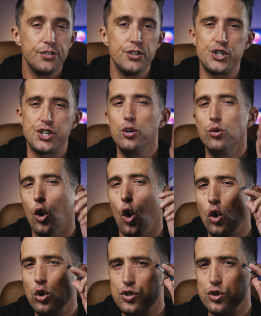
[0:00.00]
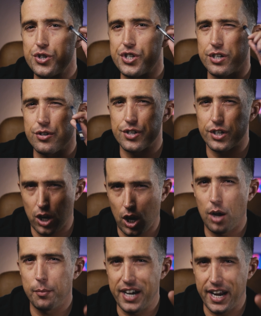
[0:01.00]
The Shield also shares a
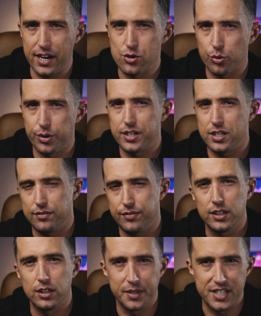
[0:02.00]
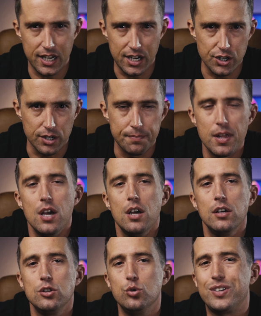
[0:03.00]
common Android TV limitation.
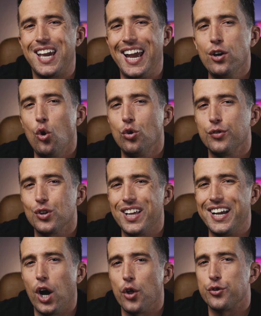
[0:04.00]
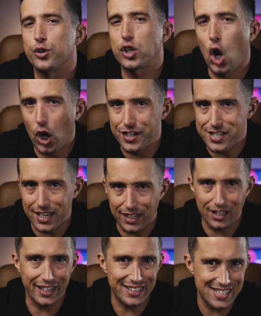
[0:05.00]
You can't overlay other
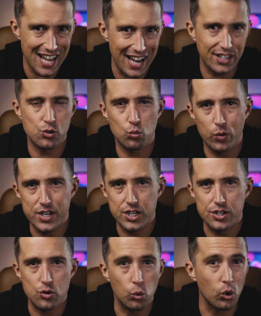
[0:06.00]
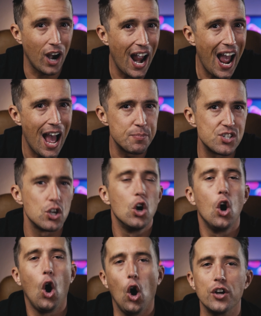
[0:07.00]
content like text, widgets, or apps
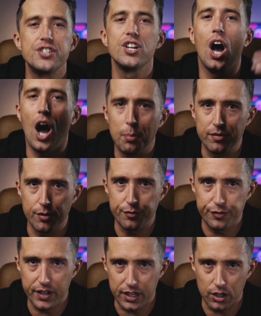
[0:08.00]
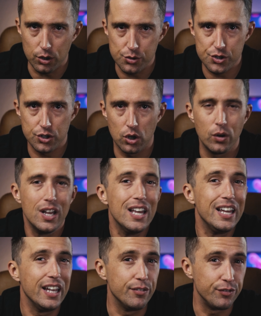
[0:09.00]
on top of a video. So
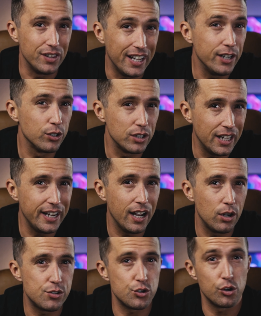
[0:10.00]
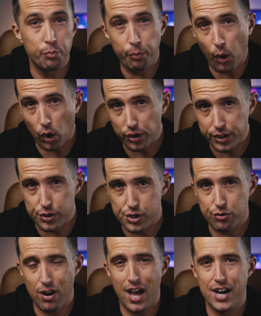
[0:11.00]
if layered layouts are a part of your
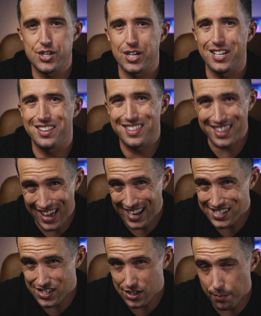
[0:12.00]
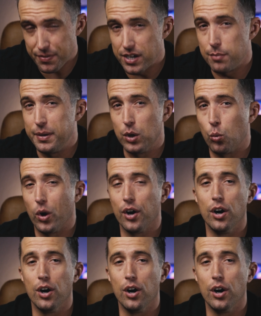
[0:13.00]
strategy, that's something to be aware